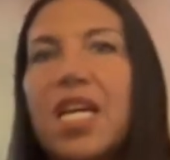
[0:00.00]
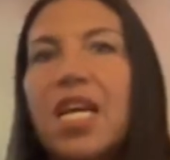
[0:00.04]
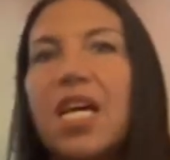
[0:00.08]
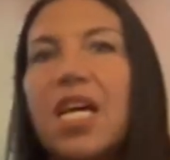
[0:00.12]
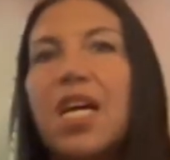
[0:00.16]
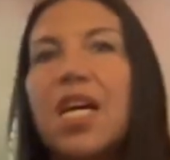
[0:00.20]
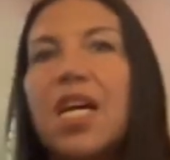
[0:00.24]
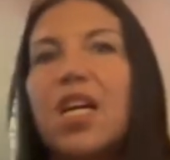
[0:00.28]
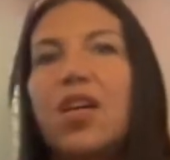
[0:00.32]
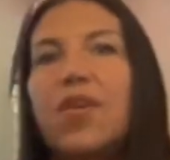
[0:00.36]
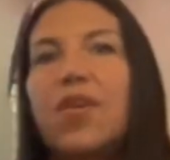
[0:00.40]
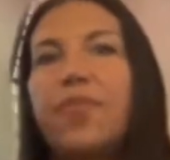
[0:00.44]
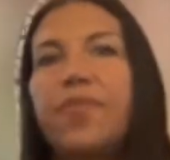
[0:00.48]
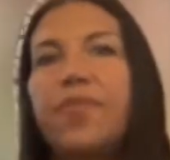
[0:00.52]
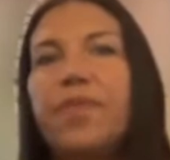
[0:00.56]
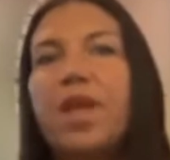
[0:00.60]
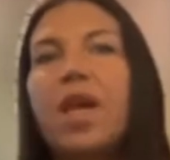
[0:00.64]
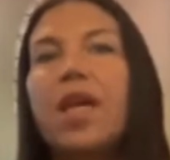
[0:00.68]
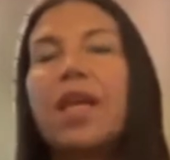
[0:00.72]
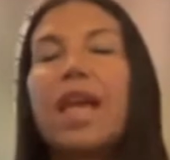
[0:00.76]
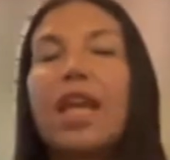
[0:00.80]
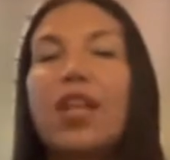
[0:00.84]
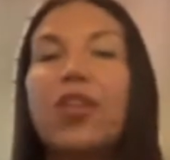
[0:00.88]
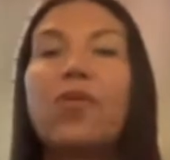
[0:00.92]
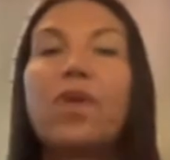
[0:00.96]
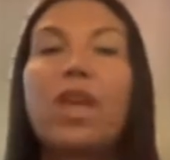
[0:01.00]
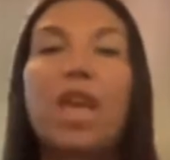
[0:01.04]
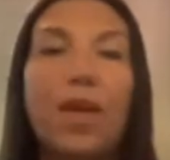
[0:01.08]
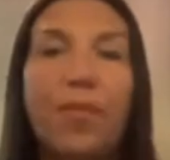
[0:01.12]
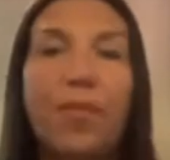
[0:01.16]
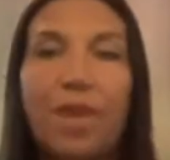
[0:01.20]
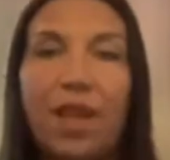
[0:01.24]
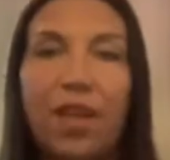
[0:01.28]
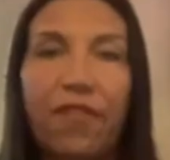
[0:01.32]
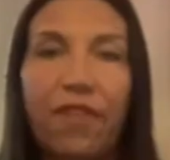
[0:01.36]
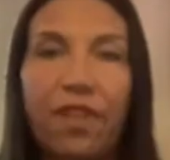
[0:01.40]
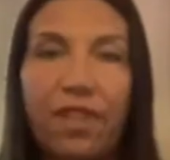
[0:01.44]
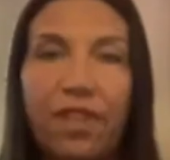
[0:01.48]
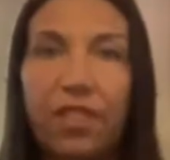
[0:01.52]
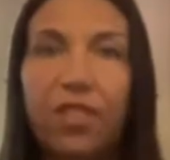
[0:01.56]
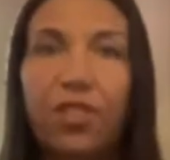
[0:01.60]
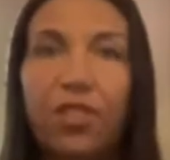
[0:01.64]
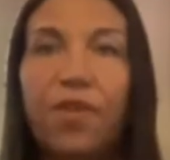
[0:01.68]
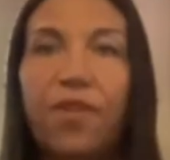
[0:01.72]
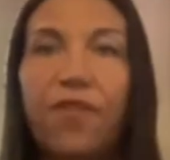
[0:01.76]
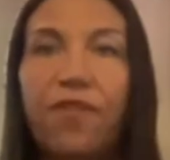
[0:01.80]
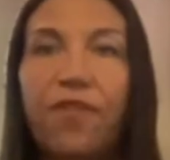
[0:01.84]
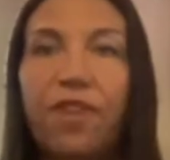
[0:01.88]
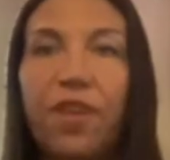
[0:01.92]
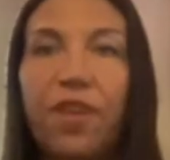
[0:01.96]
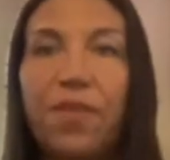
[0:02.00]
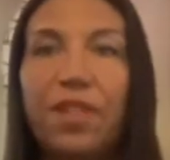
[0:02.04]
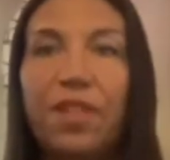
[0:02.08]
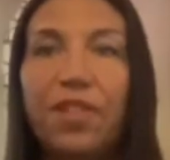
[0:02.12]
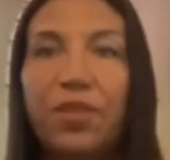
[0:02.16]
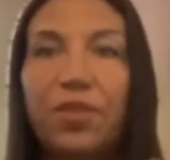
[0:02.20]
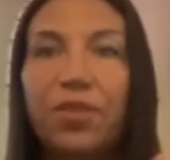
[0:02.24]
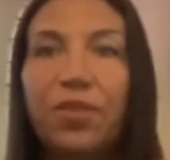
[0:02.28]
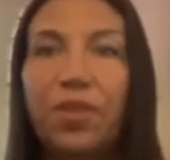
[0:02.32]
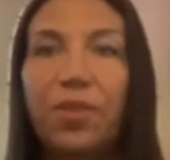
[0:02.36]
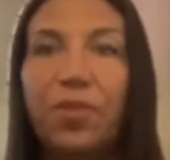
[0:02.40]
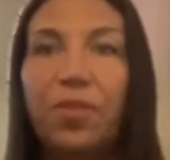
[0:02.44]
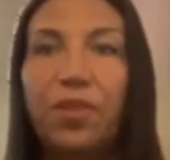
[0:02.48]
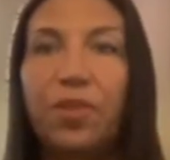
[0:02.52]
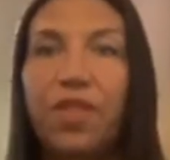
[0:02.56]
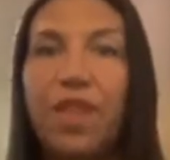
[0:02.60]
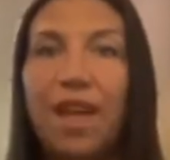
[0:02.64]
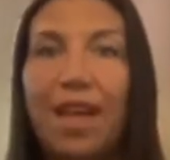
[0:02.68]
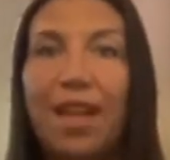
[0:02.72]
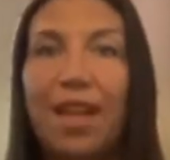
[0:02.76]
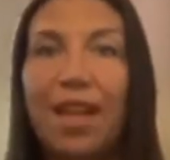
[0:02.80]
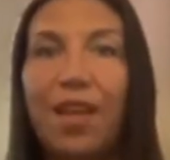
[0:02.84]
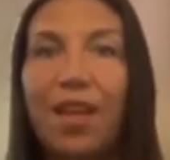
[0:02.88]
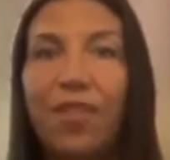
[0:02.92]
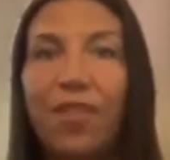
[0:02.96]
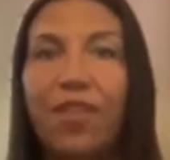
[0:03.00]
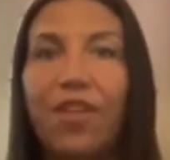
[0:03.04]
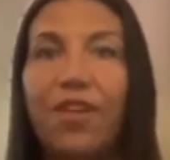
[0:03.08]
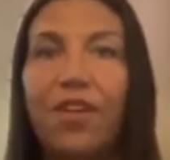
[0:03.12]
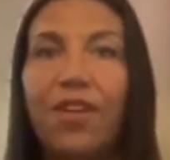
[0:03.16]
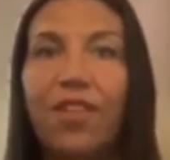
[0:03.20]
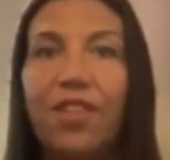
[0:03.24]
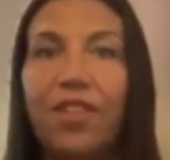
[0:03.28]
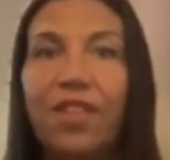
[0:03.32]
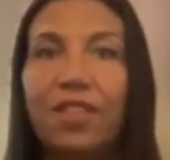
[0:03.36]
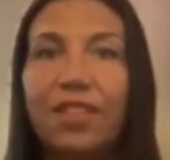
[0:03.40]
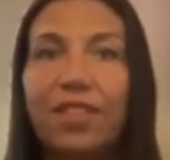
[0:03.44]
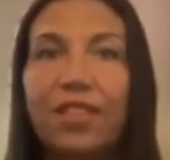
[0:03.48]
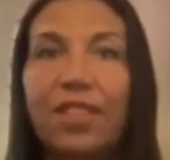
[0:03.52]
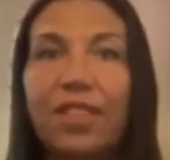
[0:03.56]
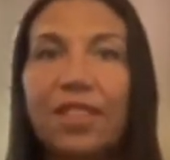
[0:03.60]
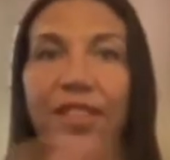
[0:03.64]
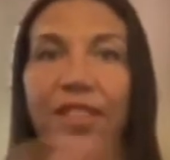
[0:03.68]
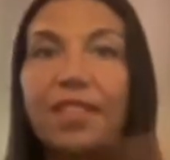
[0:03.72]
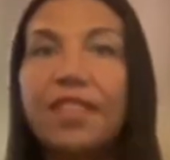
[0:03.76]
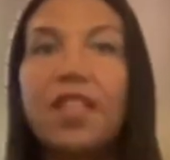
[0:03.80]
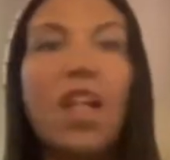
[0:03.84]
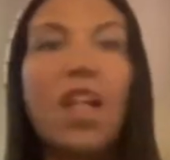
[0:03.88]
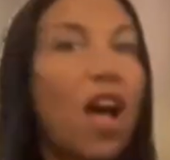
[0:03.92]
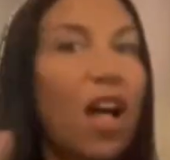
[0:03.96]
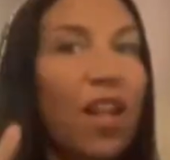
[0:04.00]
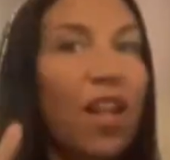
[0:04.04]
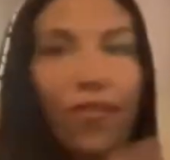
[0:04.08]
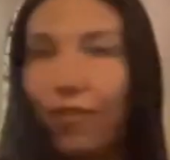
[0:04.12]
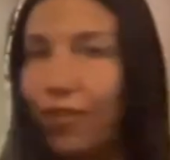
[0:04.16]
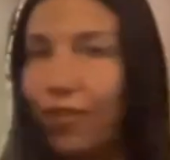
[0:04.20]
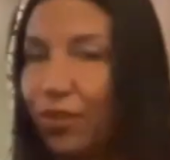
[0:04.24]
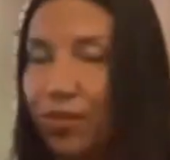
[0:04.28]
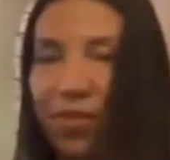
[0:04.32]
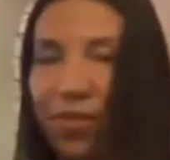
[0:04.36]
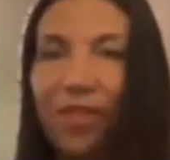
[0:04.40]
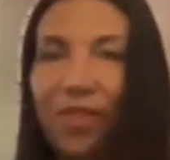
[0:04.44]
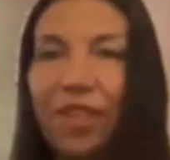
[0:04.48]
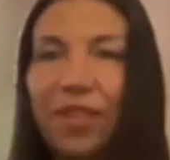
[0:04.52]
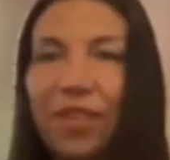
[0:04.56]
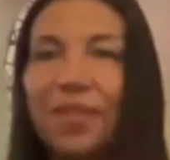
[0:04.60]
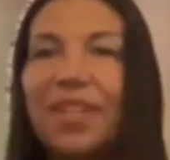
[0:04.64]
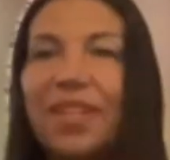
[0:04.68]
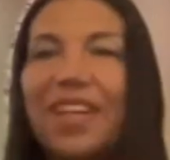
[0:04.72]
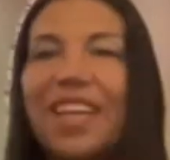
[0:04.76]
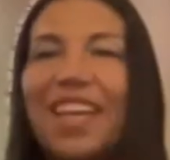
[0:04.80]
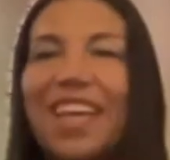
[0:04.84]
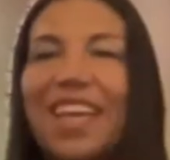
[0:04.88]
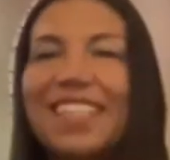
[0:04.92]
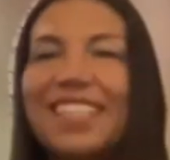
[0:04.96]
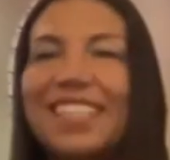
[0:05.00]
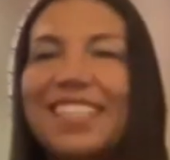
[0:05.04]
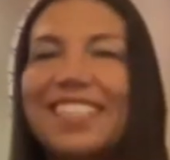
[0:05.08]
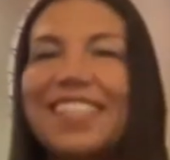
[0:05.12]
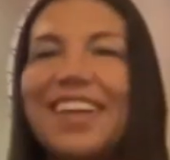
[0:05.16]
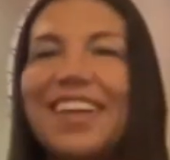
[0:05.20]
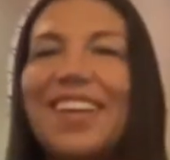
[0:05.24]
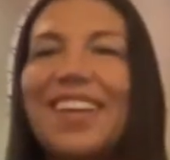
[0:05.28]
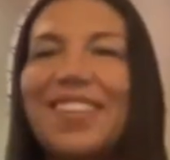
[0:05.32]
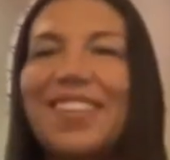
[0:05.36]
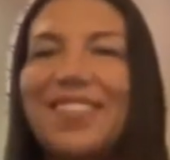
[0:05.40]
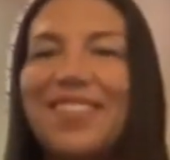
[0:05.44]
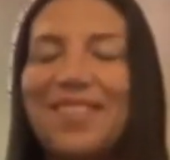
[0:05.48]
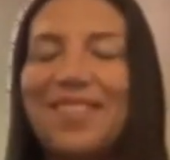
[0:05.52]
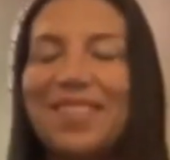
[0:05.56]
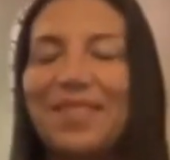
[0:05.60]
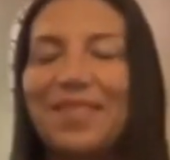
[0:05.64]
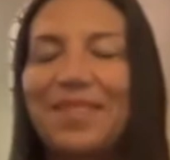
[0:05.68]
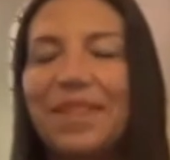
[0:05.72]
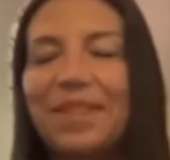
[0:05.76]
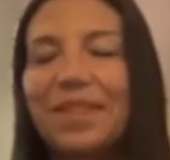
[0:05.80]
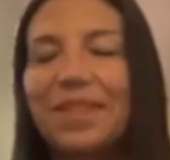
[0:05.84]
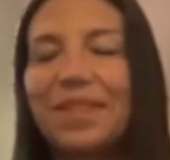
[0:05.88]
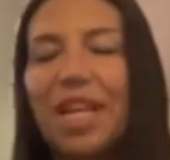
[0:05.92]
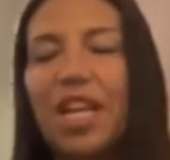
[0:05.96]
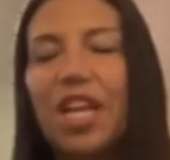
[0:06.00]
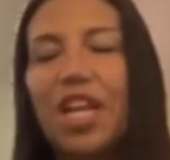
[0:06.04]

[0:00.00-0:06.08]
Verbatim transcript: Um, again, you can't manifest a twin flame. I just want to put that out there. That's this is not for twin flames. Okay, this is not going to work.